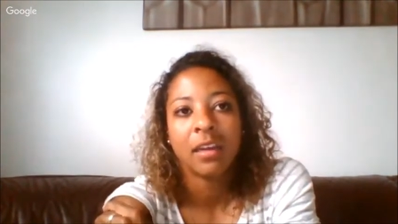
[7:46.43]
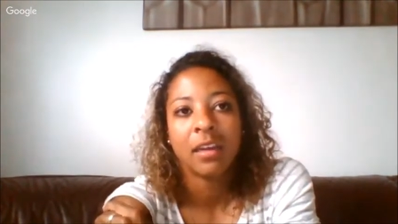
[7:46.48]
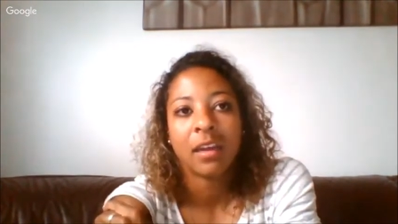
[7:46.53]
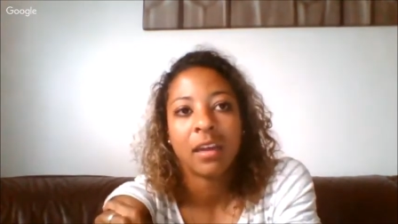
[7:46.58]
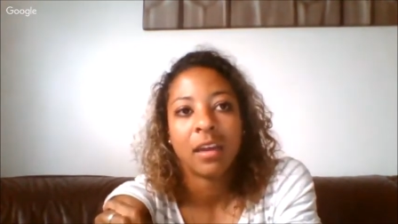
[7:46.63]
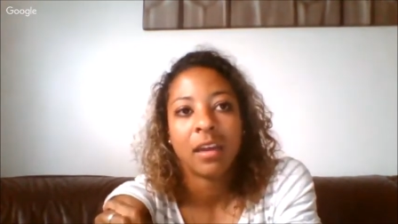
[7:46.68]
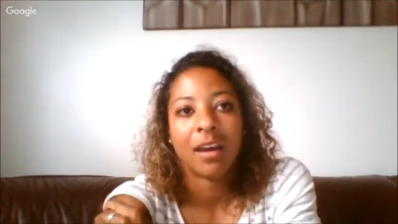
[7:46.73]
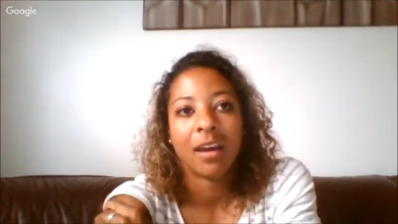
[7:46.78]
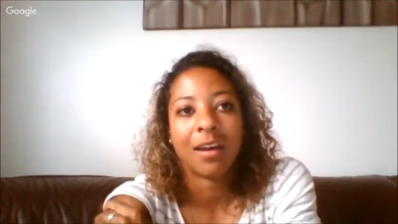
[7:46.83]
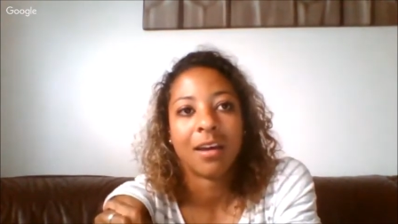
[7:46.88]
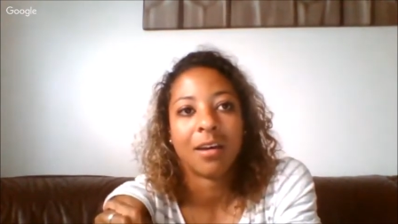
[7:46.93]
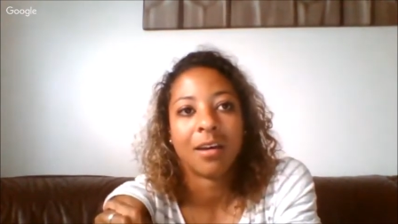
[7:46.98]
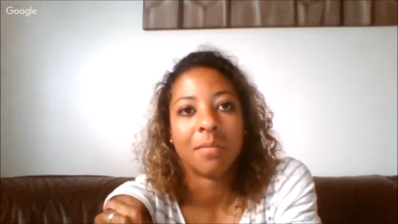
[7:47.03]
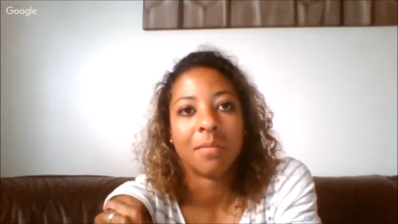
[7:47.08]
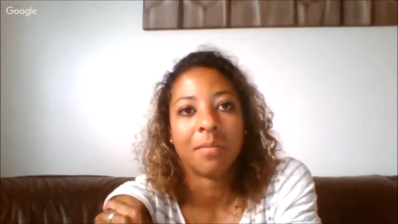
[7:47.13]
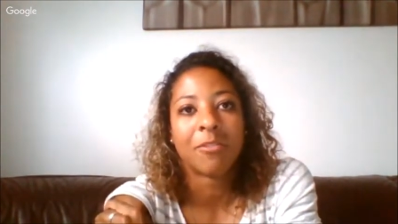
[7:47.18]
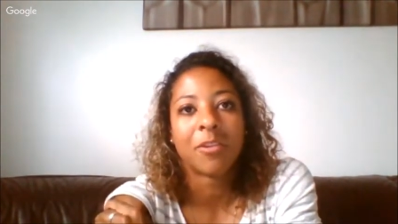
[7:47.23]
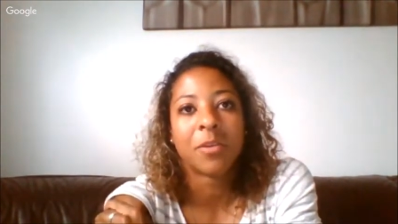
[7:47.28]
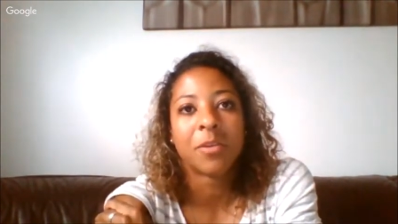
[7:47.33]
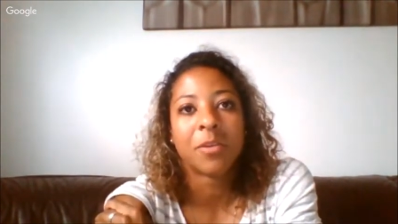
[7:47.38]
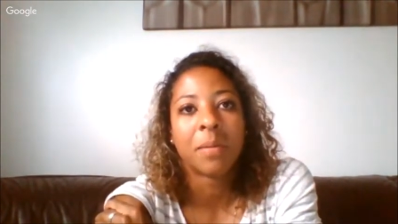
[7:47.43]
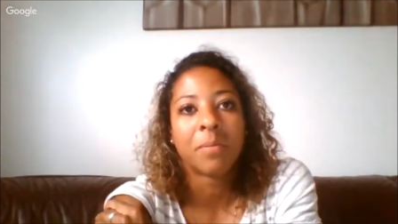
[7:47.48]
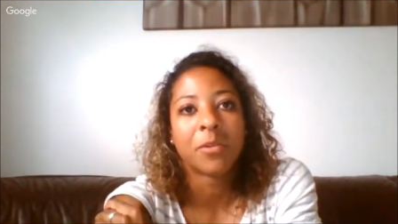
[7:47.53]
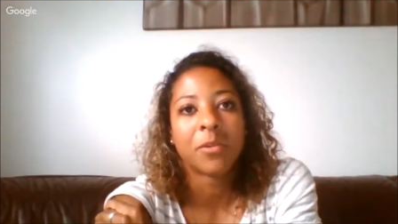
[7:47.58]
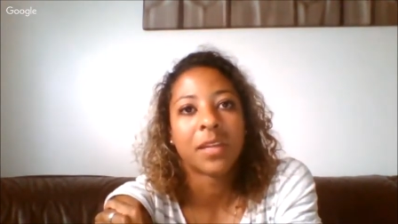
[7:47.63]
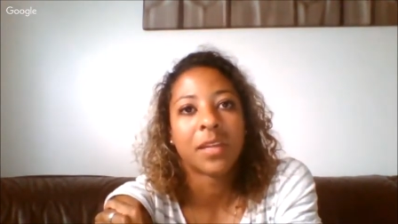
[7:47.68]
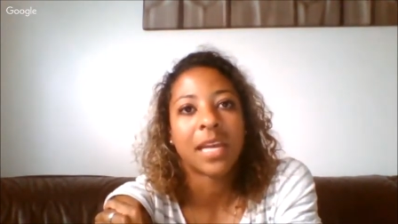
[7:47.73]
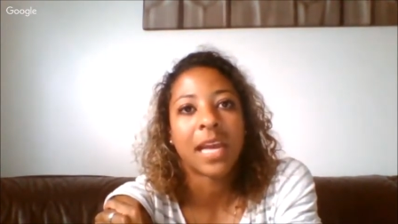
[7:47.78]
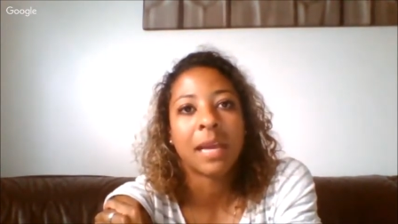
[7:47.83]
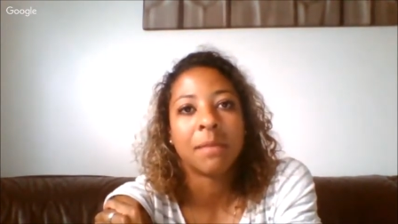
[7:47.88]
um, I remember the
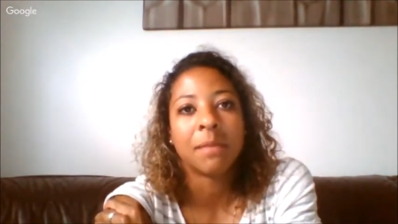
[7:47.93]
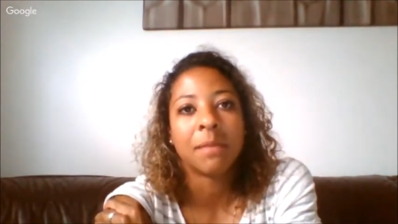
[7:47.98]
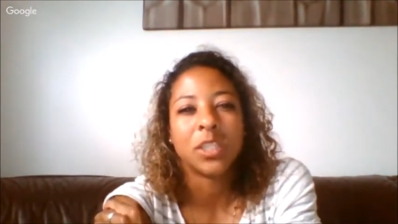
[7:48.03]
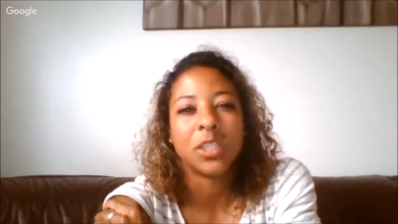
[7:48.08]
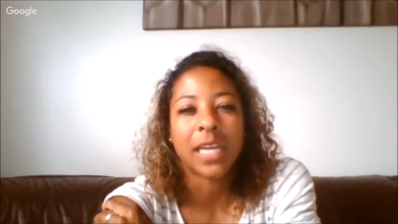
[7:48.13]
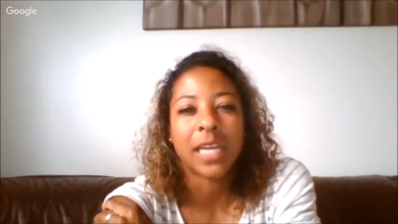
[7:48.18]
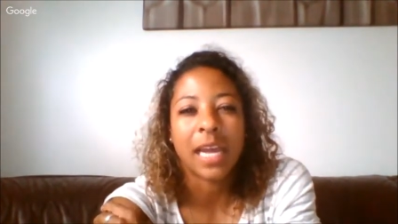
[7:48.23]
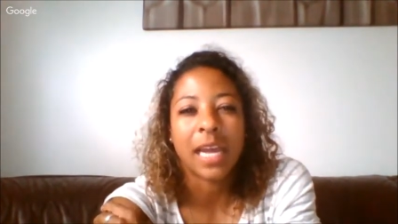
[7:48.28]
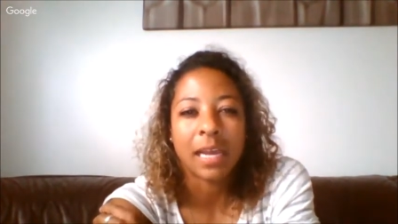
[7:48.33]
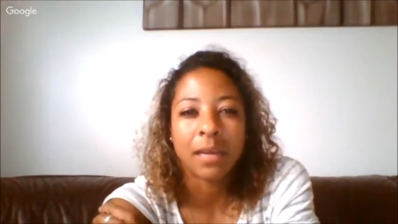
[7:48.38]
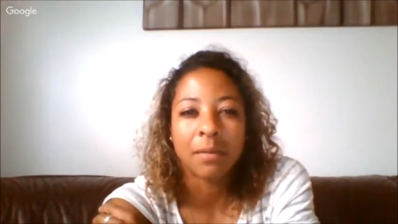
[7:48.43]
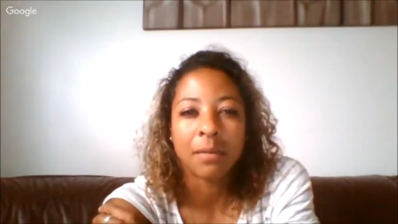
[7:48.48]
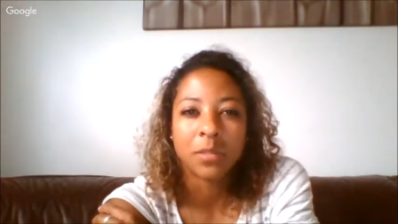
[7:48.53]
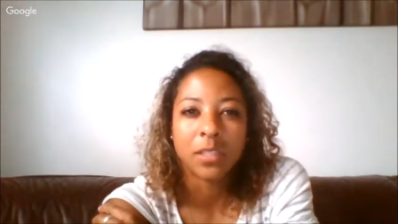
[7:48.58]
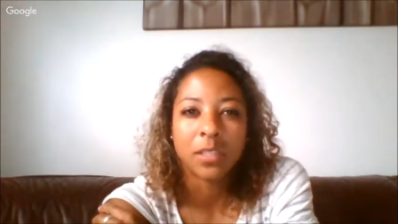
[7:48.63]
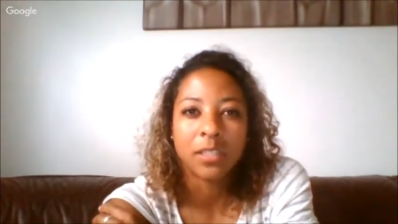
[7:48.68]
game she came to,